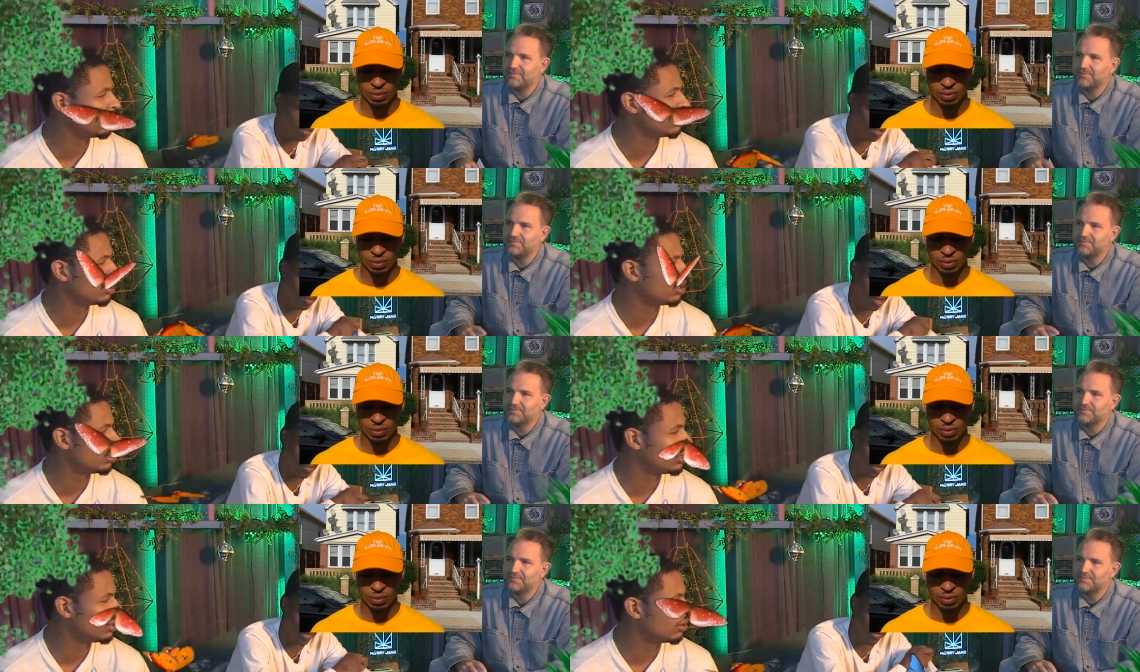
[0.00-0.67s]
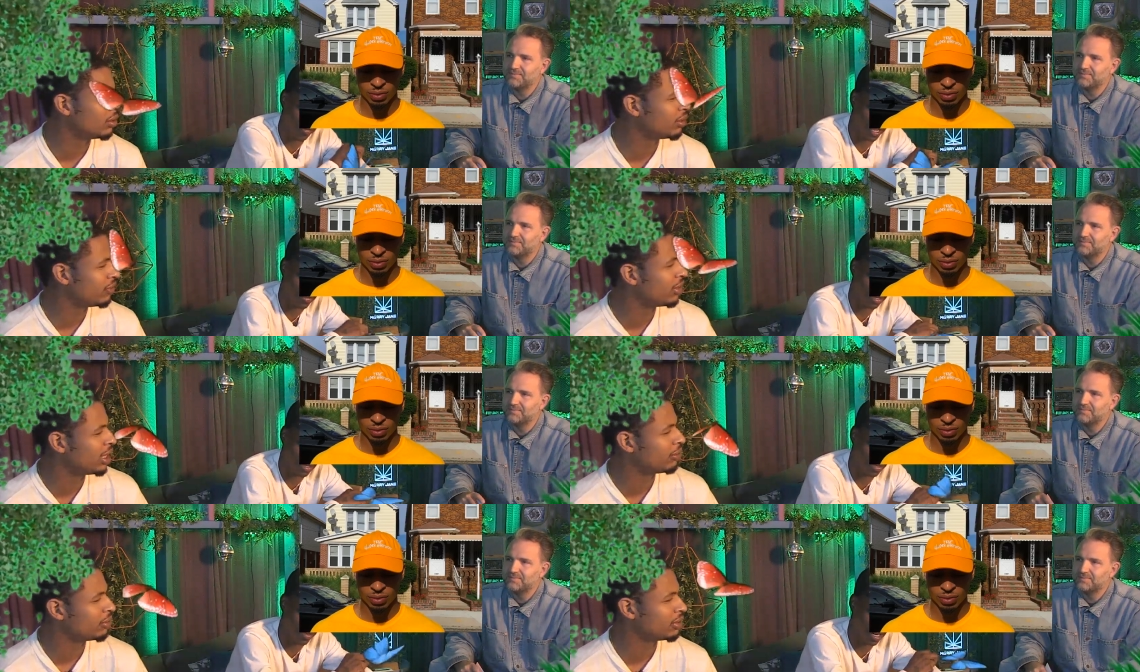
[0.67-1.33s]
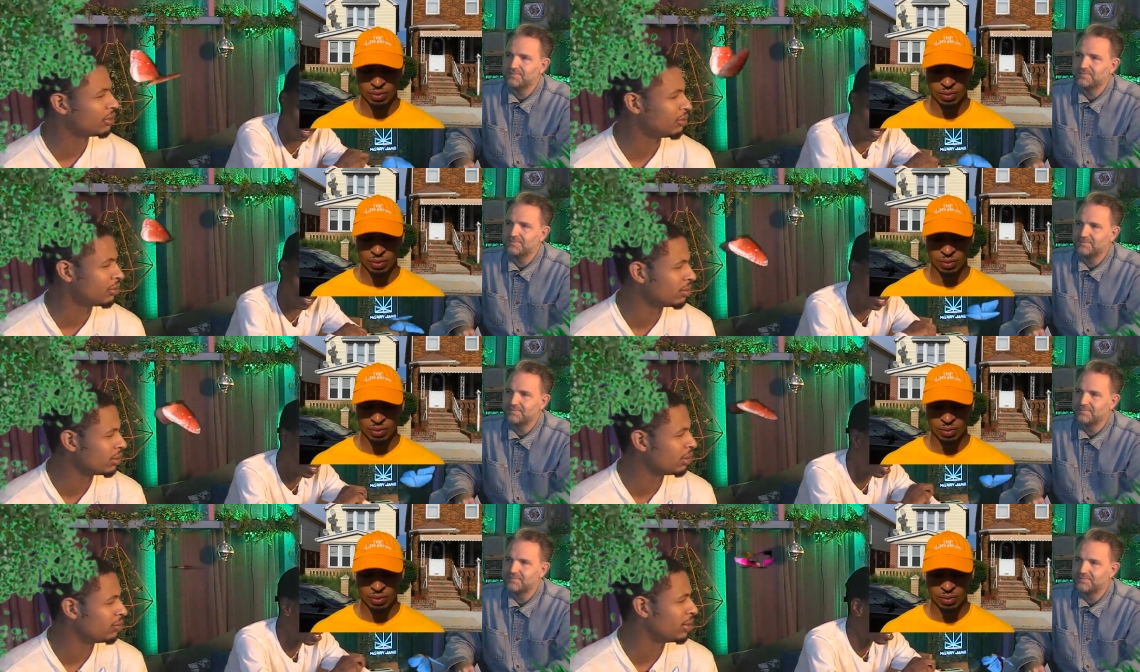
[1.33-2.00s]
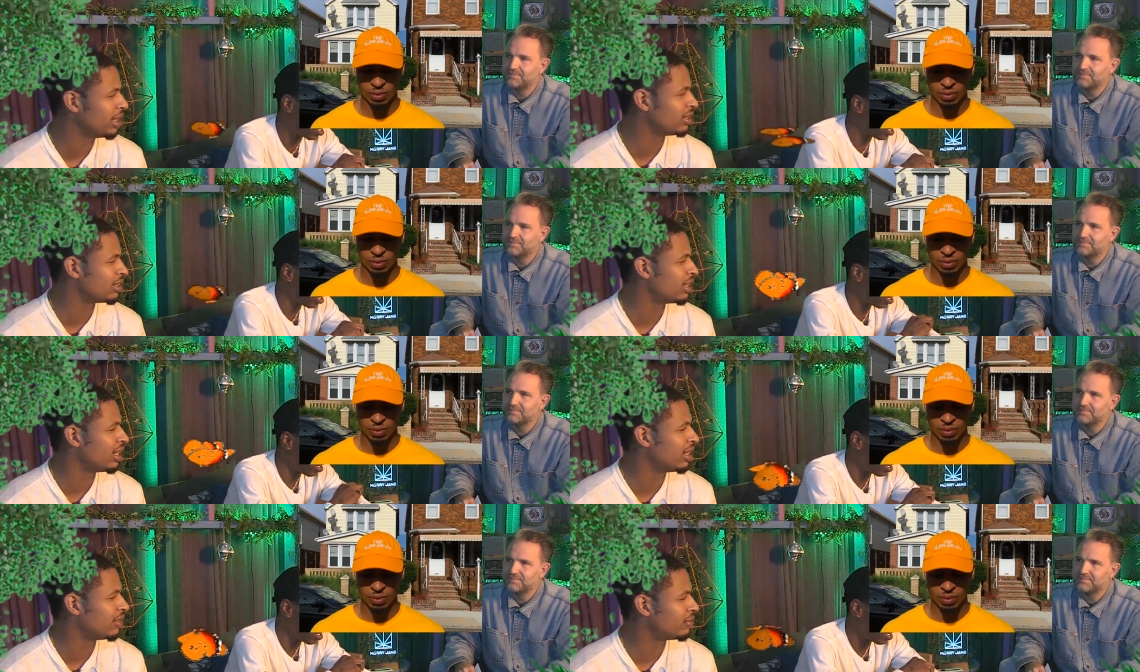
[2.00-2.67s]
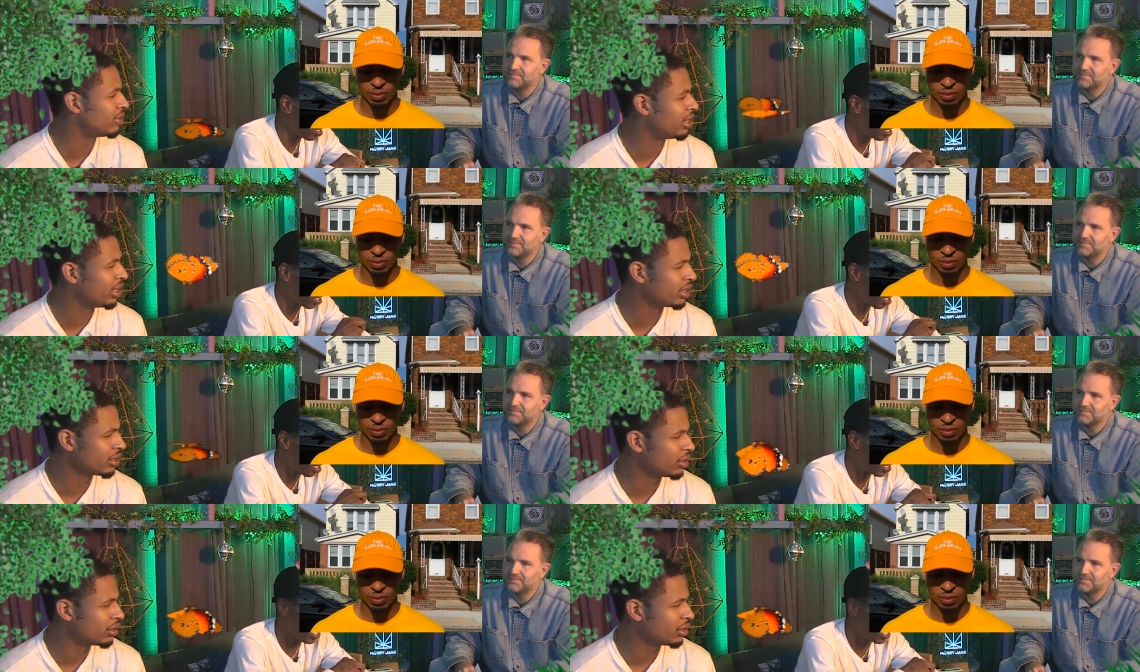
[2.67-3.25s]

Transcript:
Speaker 1: two, maybe Lords of Flatbush too, right? Yeah, yeah. Best I feel like.